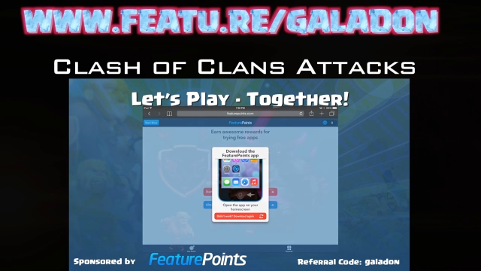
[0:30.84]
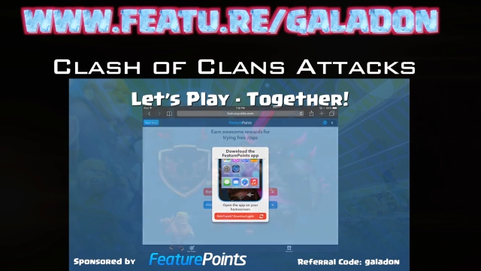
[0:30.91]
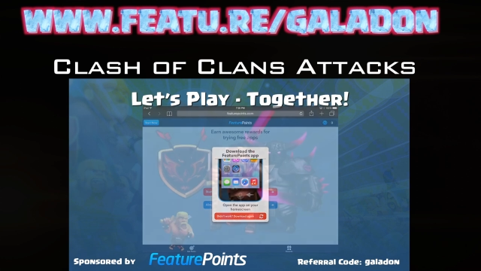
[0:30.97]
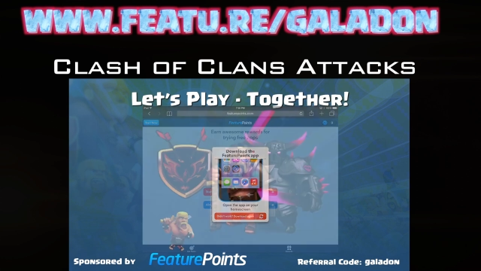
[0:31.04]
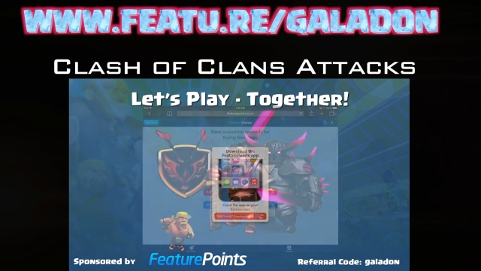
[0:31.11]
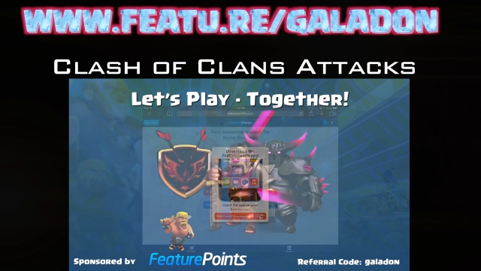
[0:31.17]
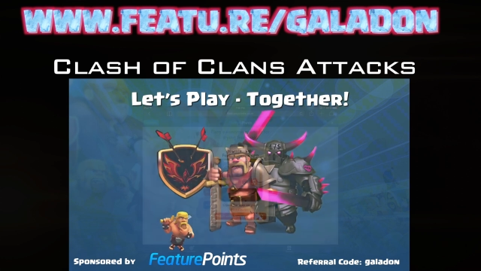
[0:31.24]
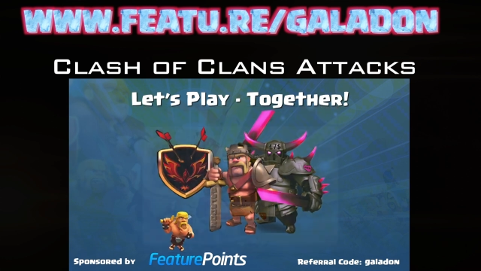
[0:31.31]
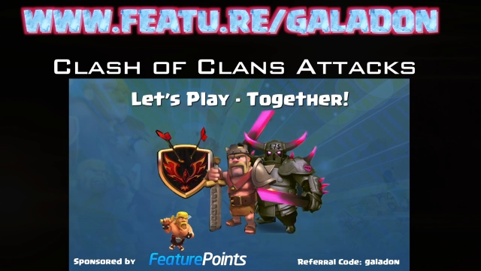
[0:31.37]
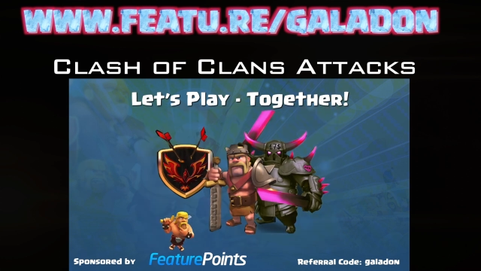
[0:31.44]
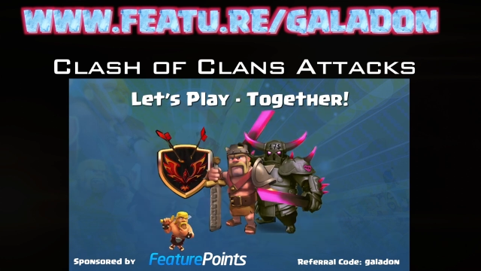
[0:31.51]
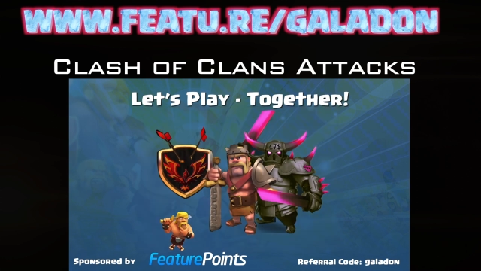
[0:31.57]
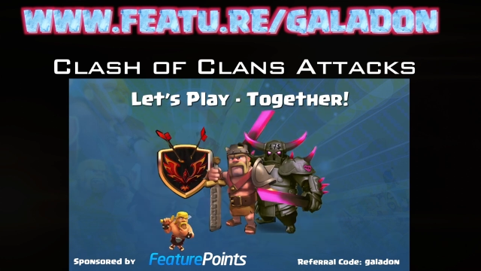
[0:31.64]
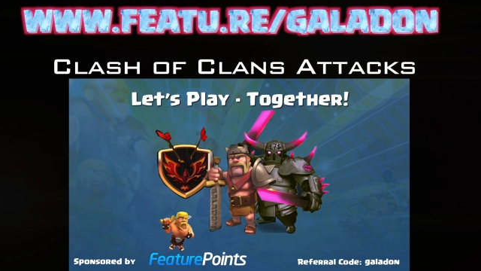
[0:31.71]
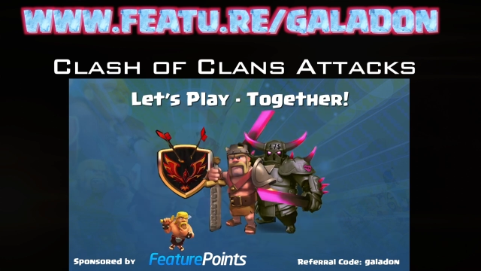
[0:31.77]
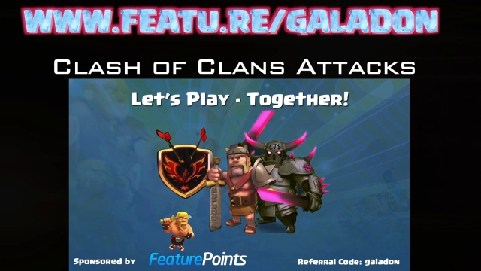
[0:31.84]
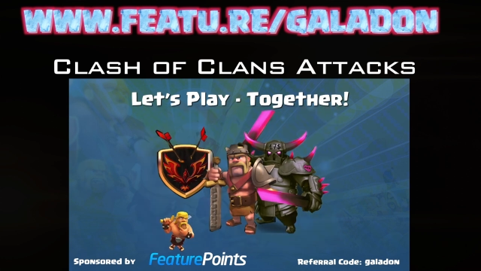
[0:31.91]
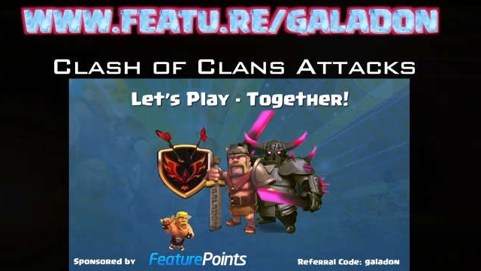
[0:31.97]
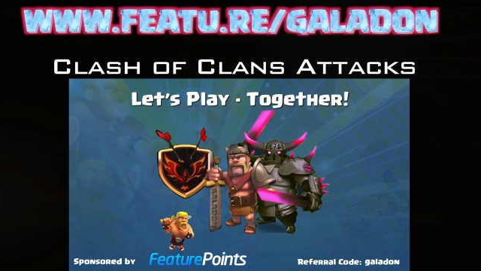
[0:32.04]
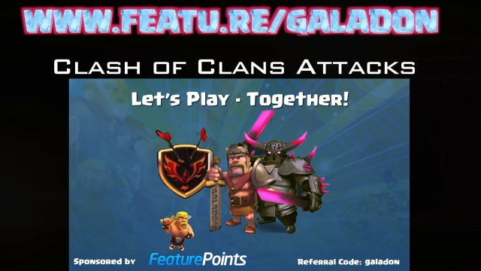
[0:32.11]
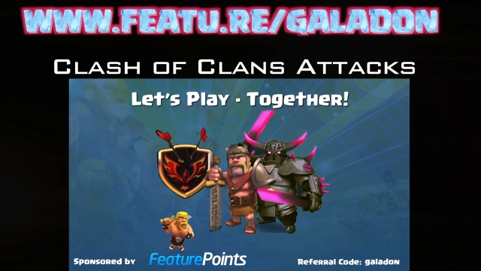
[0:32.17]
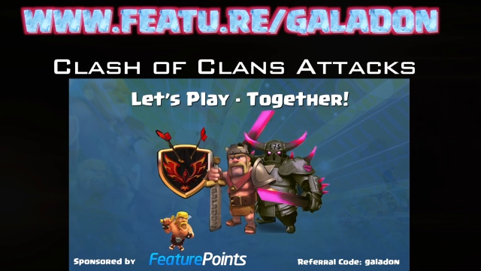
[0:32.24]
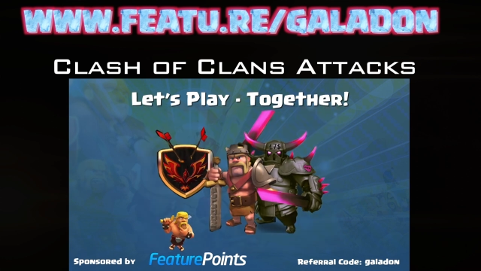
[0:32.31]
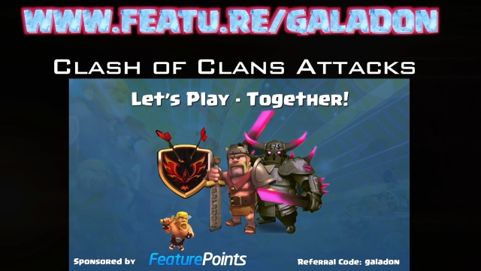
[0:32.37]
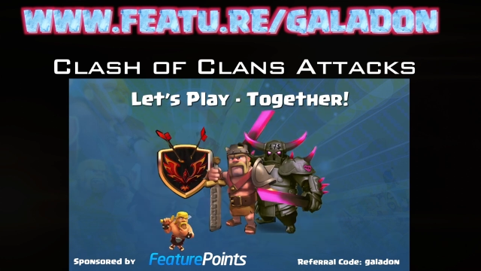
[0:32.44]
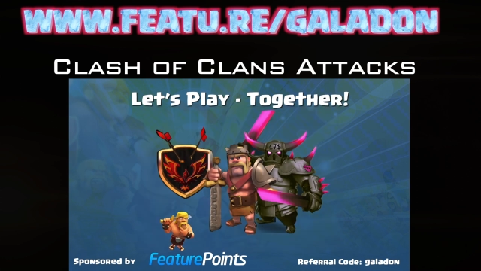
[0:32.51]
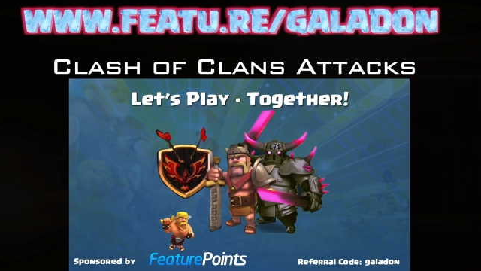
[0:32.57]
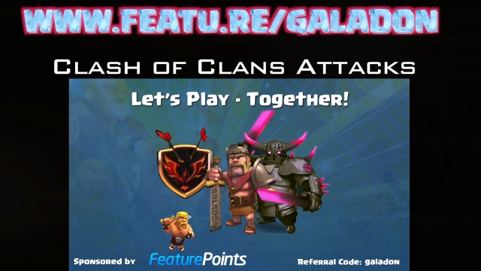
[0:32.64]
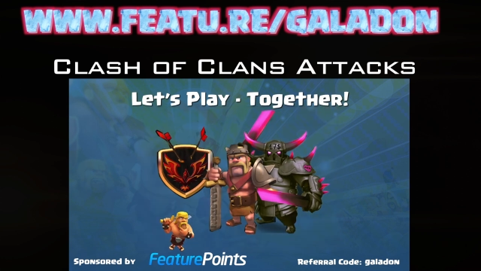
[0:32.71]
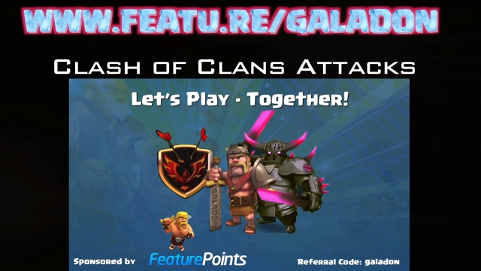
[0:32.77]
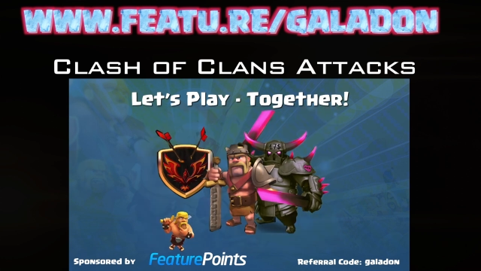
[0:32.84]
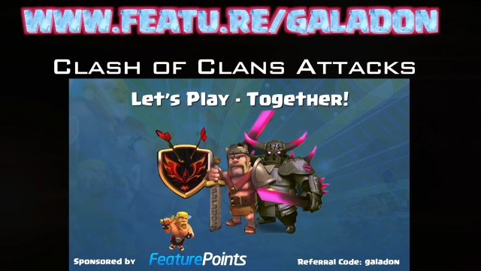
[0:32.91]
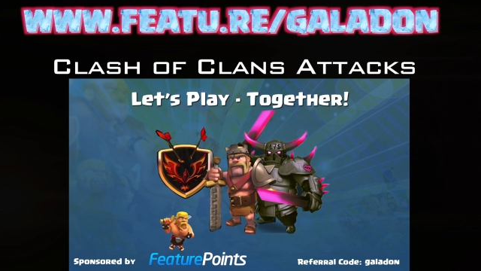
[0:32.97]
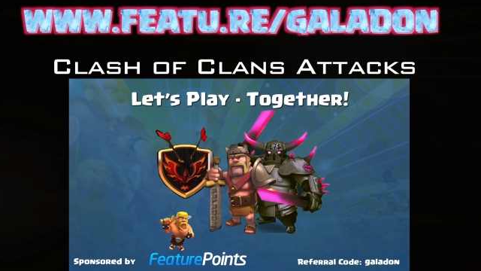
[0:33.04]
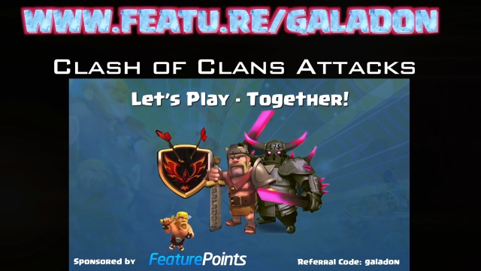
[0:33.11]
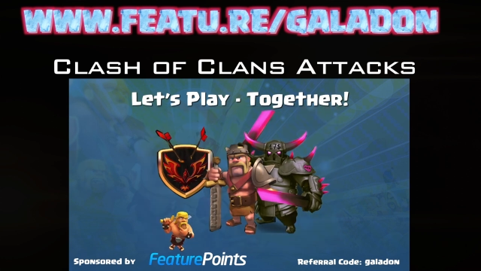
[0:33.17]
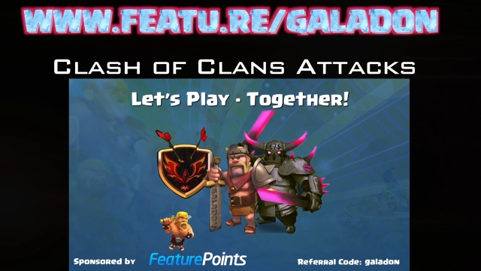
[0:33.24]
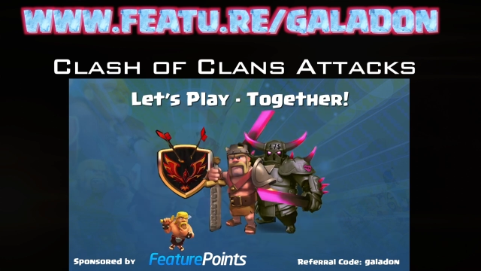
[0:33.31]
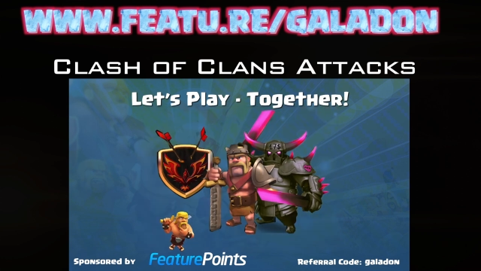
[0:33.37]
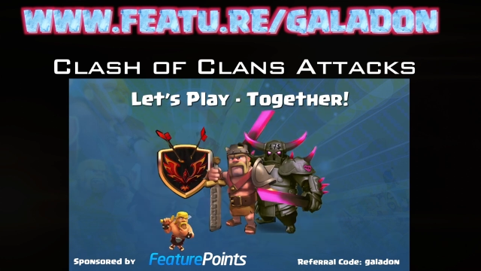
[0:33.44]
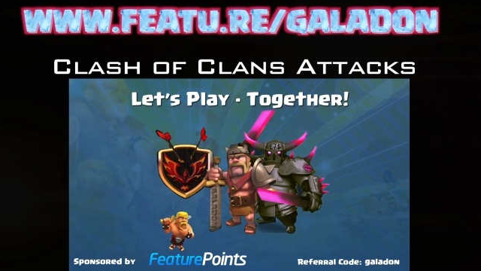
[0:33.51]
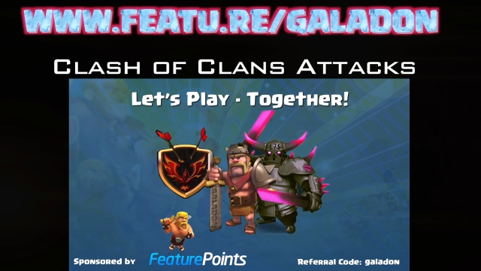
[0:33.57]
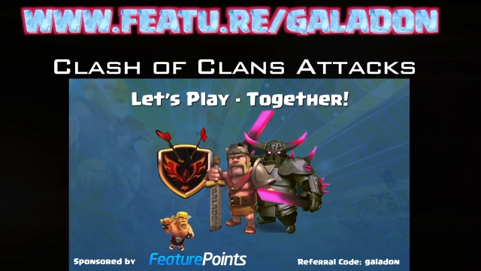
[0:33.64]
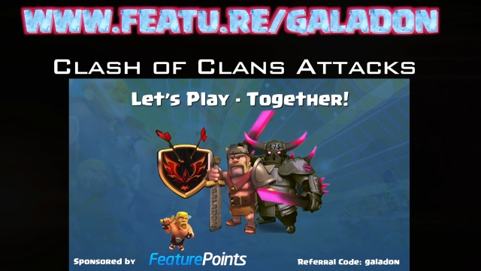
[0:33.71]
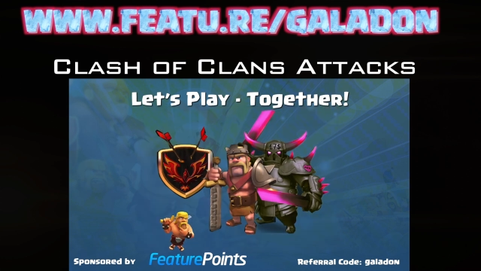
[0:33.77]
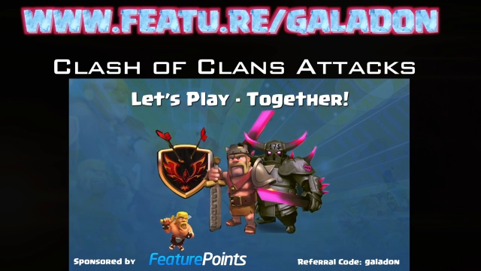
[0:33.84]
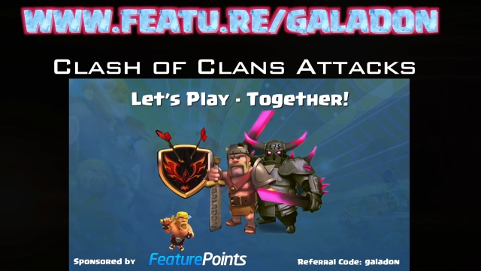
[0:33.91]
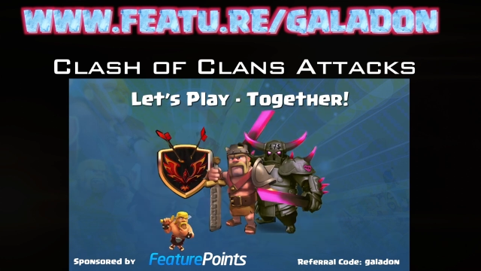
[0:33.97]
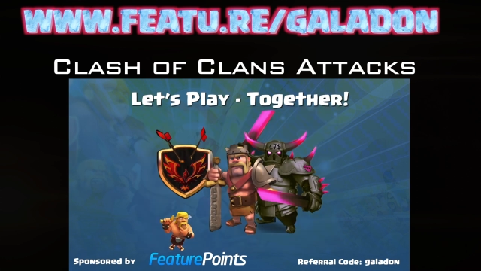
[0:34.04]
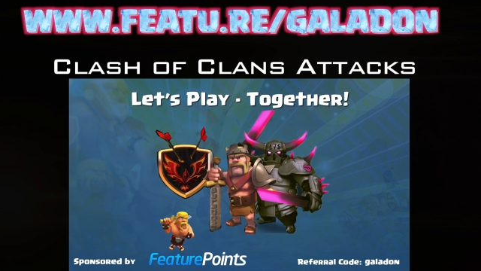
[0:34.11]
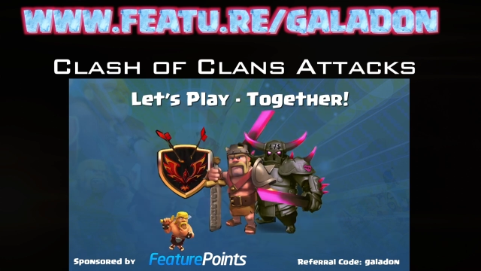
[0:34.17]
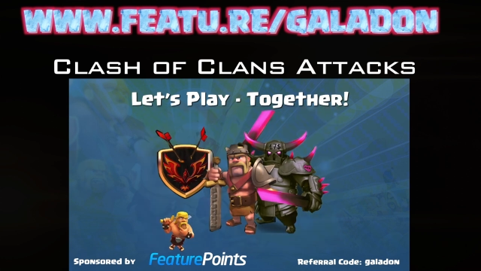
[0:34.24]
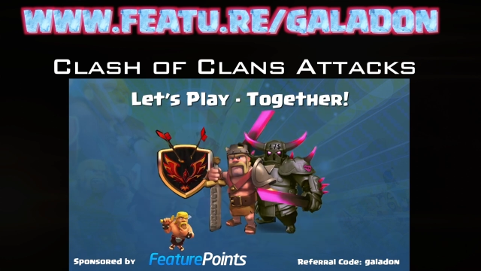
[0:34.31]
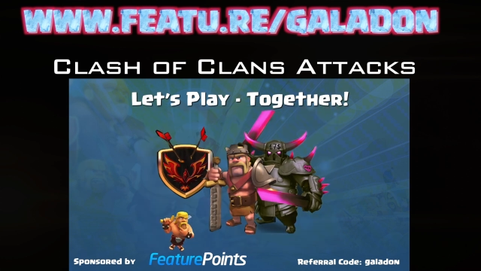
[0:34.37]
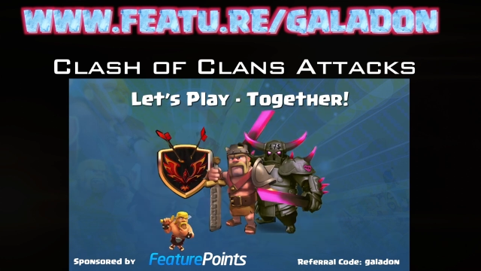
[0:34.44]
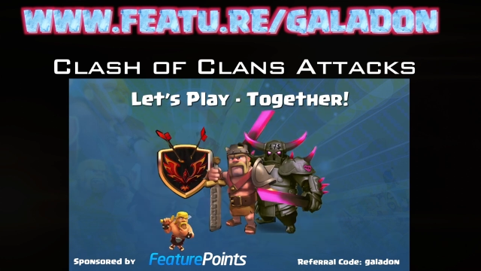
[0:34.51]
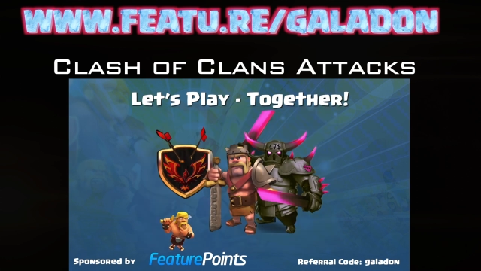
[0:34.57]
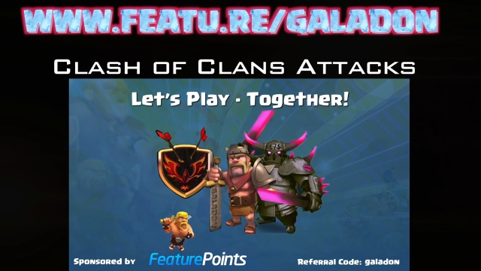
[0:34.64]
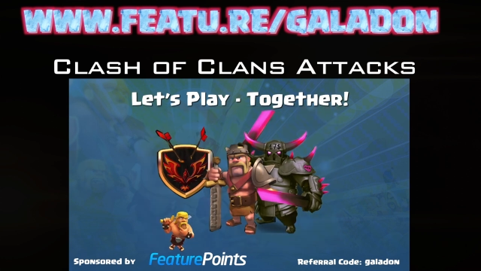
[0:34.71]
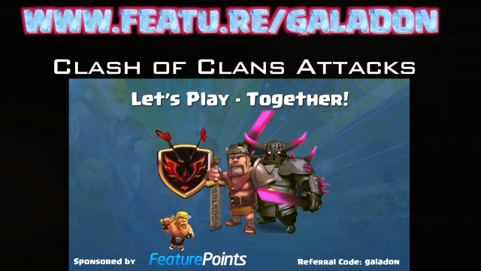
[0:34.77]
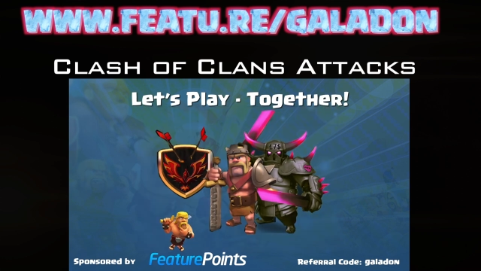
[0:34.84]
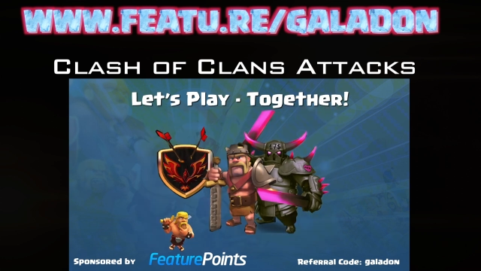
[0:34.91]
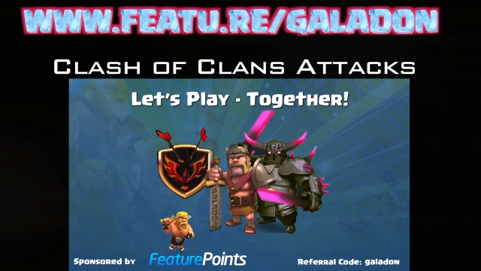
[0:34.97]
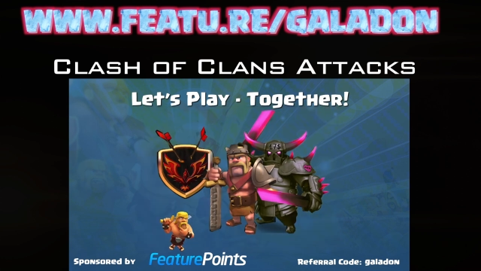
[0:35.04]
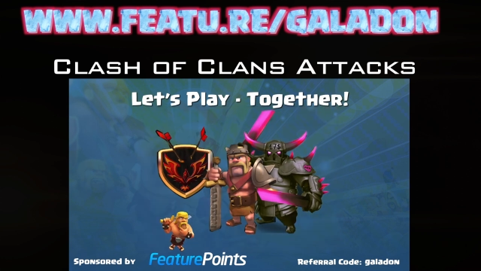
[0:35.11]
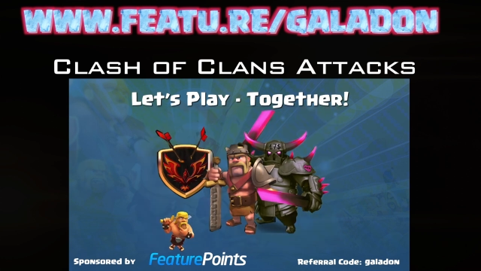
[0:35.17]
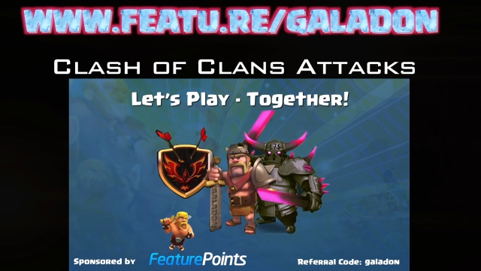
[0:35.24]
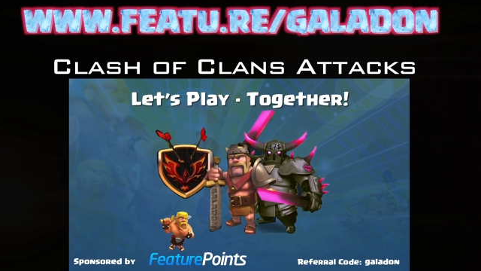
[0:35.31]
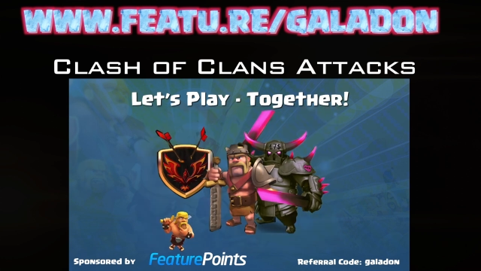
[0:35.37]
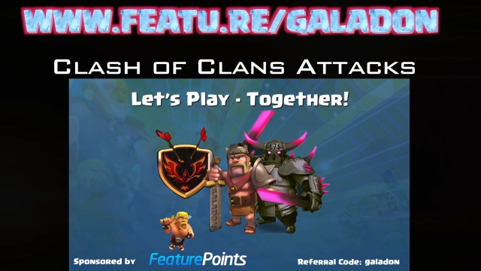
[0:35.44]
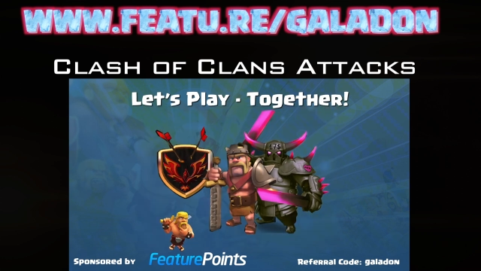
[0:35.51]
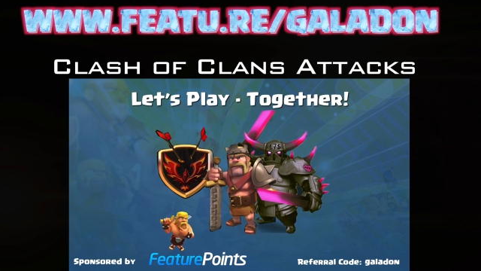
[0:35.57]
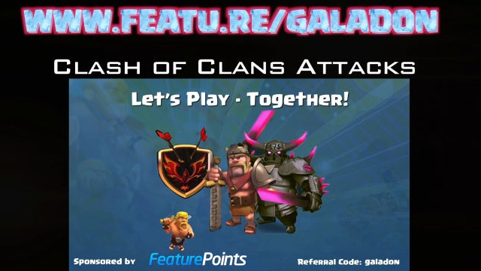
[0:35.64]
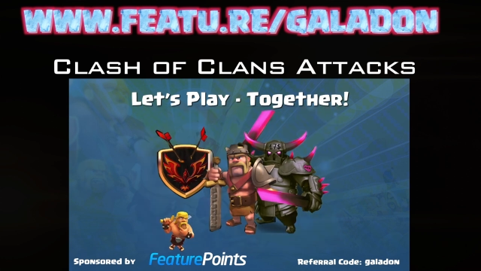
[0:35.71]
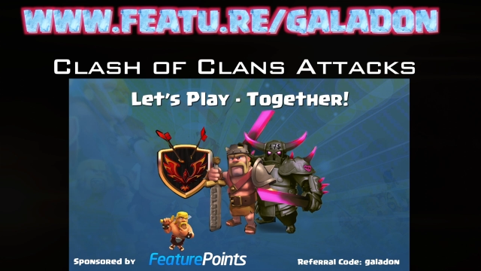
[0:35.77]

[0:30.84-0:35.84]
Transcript: [unreadable: no face in view]